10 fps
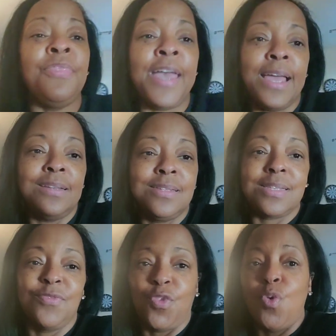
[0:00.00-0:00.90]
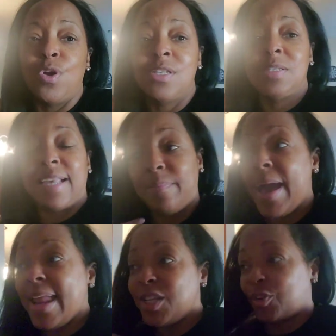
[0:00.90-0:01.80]
that's for
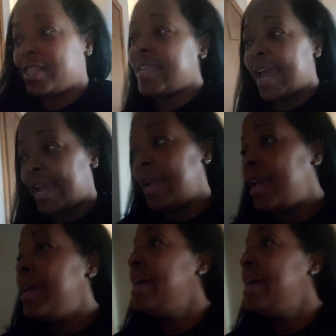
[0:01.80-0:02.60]
St. Patrick's Day